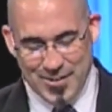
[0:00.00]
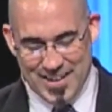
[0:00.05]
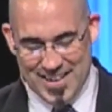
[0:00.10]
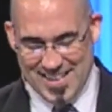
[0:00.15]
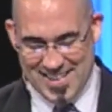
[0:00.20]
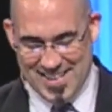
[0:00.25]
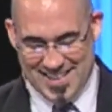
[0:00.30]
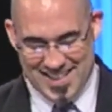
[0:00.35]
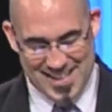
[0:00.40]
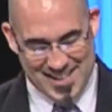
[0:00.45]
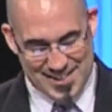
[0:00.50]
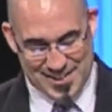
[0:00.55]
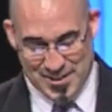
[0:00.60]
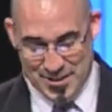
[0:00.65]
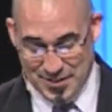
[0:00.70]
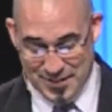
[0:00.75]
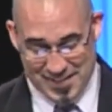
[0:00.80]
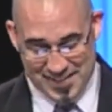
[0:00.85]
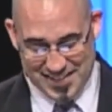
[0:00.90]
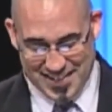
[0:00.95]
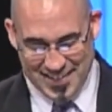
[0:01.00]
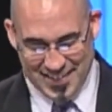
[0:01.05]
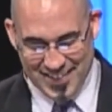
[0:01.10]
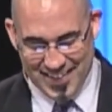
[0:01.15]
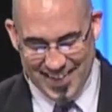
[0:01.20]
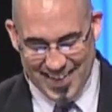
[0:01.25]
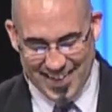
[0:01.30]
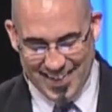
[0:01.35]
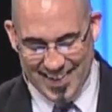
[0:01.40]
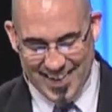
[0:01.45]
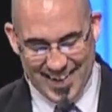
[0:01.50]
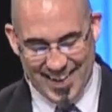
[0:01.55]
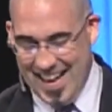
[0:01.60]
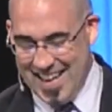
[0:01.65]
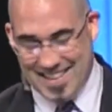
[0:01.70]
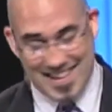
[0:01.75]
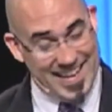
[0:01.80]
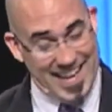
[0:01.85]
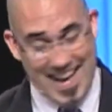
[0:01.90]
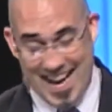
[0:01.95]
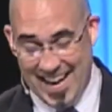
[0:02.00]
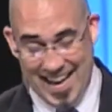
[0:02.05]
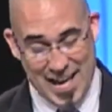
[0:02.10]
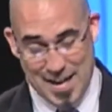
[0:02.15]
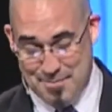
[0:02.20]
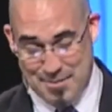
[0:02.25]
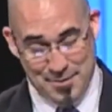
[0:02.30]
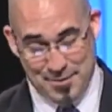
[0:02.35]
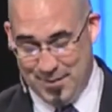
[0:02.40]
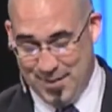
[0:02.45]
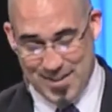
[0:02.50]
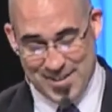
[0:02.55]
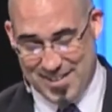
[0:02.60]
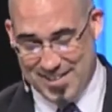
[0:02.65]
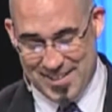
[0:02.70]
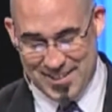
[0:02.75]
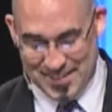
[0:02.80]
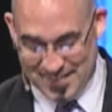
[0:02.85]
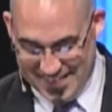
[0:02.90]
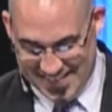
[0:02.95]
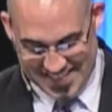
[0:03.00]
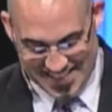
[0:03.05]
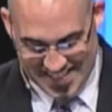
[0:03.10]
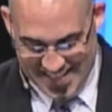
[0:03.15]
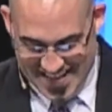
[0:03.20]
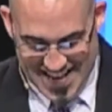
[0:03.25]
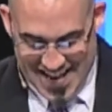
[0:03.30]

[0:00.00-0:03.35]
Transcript: where's this service going already? That did not happen first service.